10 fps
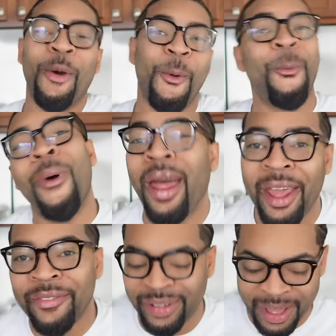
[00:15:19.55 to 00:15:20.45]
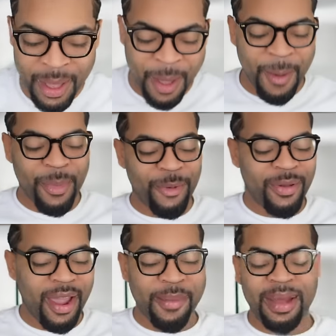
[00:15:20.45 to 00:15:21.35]
whatever. But
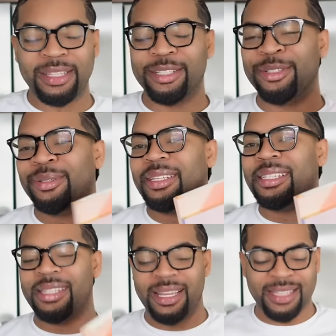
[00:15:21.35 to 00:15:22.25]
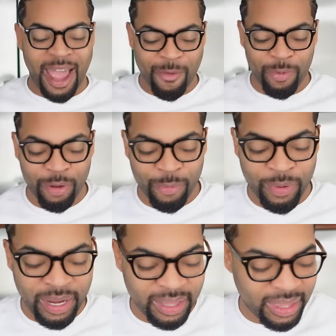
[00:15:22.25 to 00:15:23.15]
we are about to do these things. I will
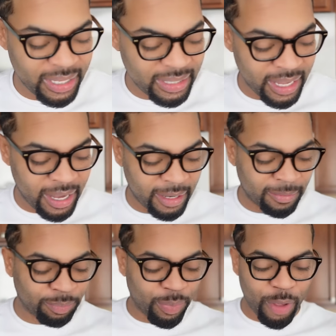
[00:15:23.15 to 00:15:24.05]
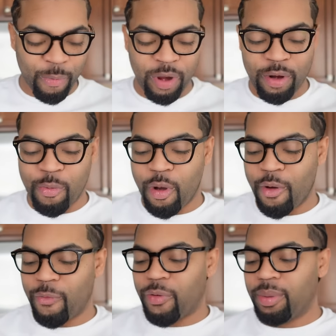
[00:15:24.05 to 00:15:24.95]
read this, read a
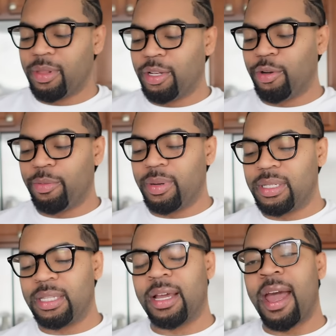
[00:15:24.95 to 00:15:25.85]
quote from the little book of